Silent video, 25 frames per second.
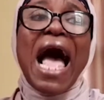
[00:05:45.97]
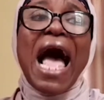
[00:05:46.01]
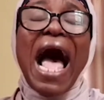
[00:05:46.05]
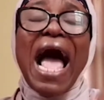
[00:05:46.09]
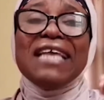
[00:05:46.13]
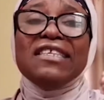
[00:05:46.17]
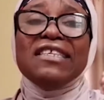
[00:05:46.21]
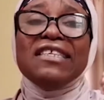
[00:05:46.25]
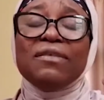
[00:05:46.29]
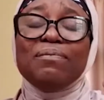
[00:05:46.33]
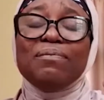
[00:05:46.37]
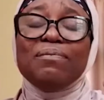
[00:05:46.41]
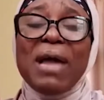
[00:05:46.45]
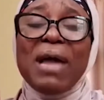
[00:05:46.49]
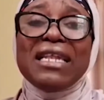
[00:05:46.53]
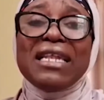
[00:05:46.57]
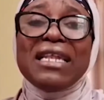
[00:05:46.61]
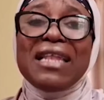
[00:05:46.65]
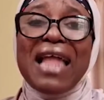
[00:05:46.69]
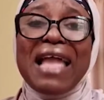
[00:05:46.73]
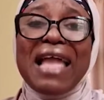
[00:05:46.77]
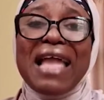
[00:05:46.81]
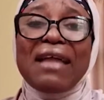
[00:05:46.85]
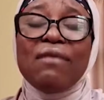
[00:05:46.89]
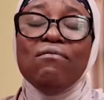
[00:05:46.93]
I spent
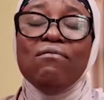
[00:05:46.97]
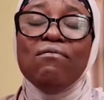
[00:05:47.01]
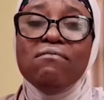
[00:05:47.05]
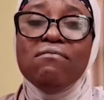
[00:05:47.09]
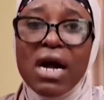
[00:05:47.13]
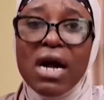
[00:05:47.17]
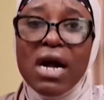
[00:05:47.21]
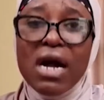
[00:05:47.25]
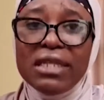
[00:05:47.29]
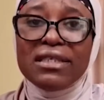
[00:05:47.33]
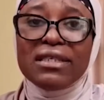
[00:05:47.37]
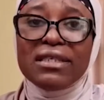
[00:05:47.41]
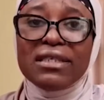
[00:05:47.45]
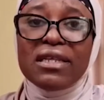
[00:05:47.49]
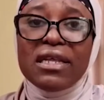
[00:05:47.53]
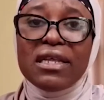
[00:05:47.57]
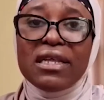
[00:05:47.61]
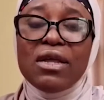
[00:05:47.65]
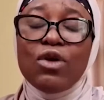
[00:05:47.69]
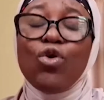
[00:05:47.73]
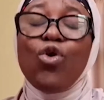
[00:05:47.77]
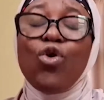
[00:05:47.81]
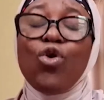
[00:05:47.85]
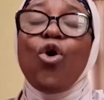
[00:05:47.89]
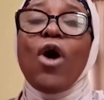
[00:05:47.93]
like months
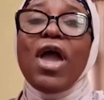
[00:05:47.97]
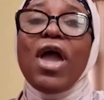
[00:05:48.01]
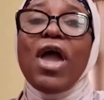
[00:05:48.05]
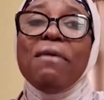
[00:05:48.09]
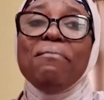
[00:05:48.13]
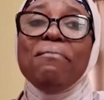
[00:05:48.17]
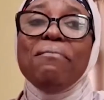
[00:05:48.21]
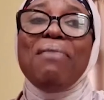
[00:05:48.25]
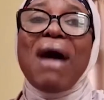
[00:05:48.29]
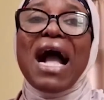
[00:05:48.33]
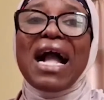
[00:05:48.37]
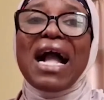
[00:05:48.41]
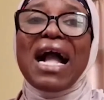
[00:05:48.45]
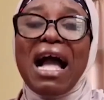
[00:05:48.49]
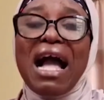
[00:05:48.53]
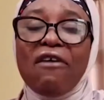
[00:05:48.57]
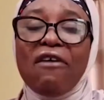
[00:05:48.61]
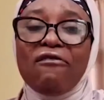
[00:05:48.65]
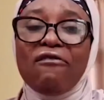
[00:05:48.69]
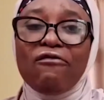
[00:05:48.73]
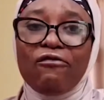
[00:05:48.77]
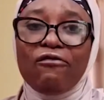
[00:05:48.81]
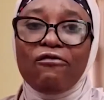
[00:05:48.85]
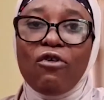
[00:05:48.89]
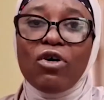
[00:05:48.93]
going back
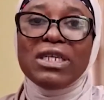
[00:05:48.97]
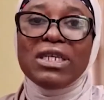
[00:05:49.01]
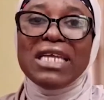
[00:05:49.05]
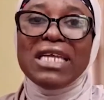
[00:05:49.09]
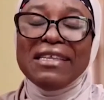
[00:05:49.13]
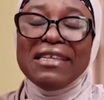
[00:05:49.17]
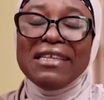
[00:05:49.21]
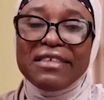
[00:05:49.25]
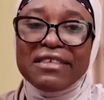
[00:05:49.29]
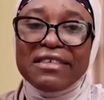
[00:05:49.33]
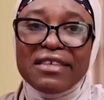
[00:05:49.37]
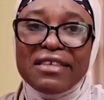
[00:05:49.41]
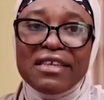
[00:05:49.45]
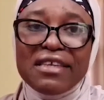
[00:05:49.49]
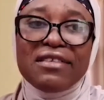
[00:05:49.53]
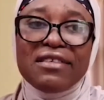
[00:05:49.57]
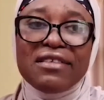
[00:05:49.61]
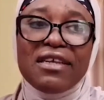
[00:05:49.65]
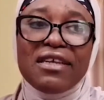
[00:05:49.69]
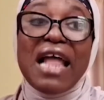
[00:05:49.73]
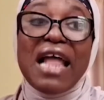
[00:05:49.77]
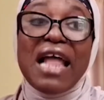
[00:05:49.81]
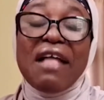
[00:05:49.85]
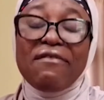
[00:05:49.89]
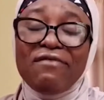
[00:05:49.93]
and forth,
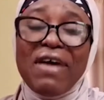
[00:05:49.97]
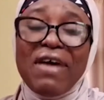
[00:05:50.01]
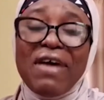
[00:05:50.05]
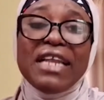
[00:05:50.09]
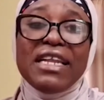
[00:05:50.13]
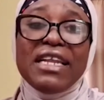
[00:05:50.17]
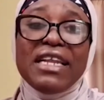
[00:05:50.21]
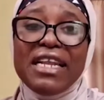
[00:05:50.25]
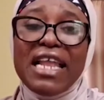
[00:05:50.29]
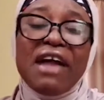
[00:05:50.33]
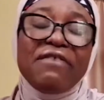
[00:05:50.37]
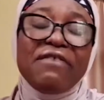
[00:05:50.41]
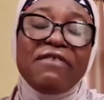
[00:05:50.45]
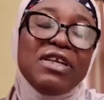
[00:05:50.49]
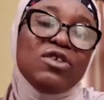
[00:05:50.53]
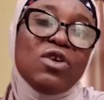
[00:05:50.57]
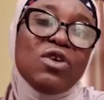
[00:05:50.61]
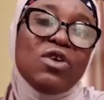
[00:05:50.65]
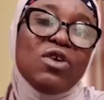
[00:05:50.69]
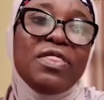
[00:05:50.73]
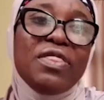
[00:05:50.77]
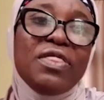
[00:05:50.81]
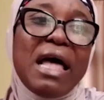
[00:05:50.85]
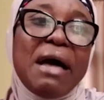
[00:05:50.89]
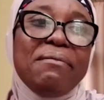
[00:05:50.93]
insisting. And finally, I
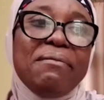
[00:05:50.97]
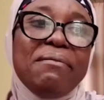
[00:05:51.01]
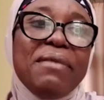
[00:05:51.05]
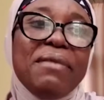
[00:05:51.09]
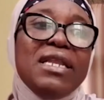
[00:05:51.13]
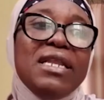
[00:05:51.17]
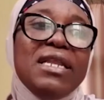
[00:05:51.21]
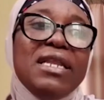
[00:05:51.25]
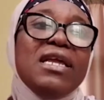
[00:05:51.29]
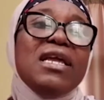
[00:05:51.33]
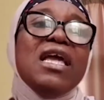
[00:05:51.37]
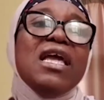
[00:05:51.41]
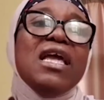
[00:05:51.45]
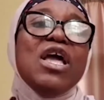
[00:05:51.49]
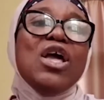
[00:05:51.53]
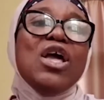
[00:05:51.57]
returned that money.